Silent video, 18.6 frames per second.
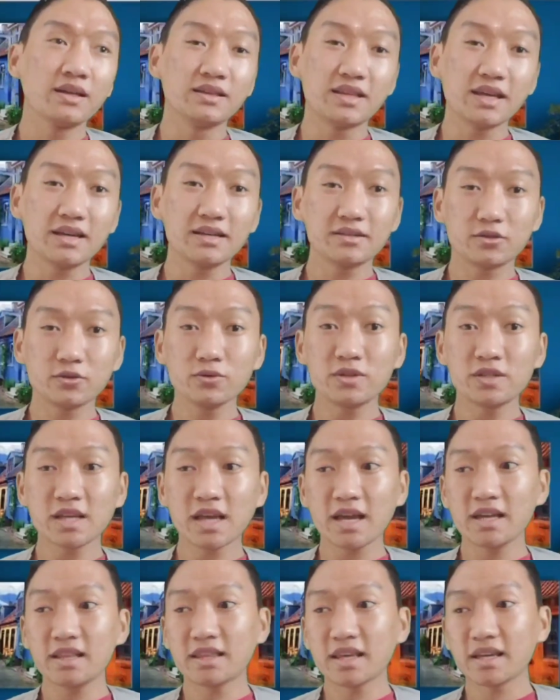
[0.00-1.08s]
They do
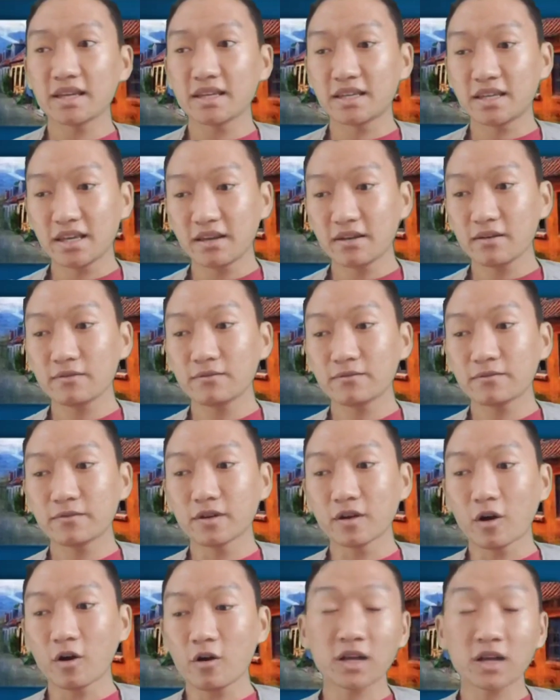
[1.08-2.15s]
say they give
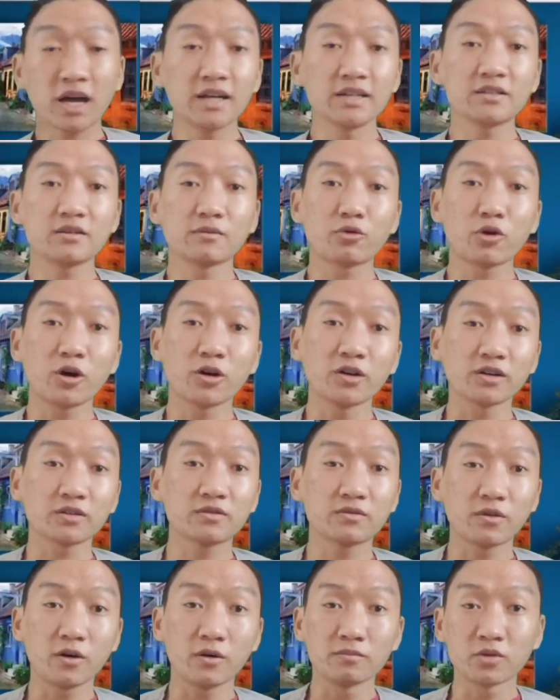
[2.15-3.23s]
all kinds of products,
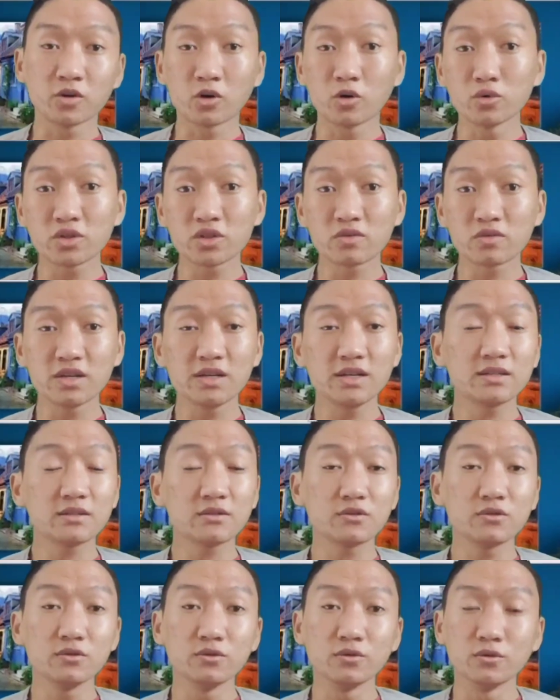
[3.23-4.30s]
from groceries
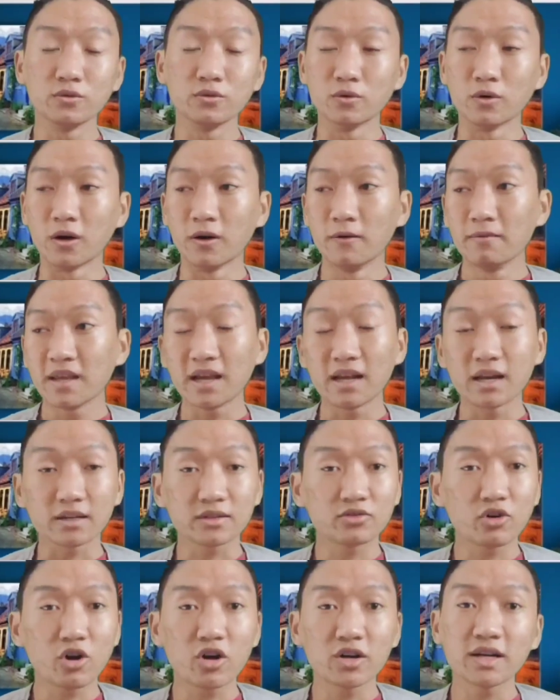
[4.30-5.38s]
to
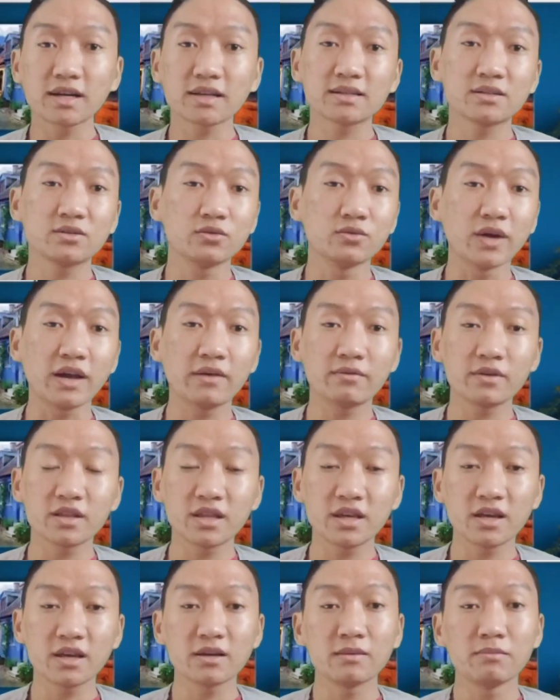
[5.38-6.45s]
electronics to
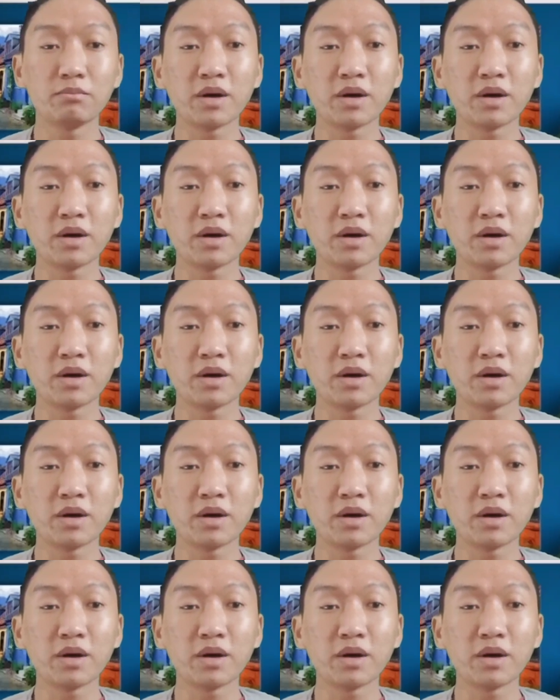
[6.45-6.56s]
everything,